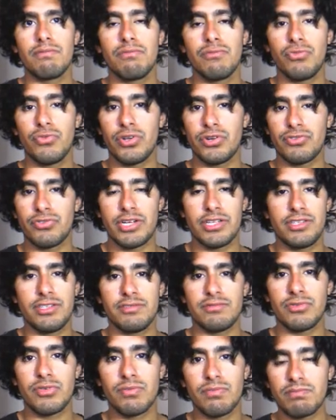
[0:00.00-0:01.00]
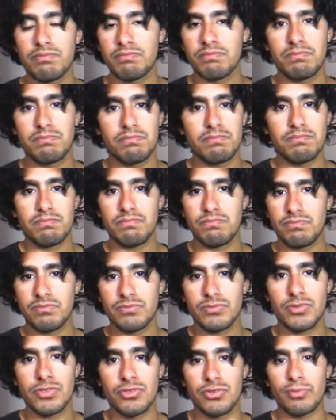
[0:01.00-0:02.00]
We are writing
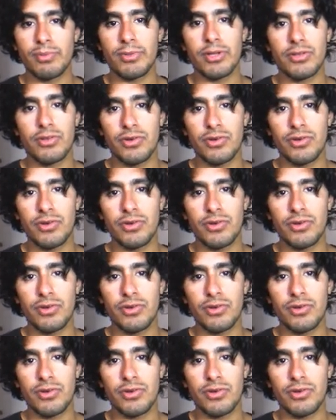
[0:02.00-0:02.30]
normal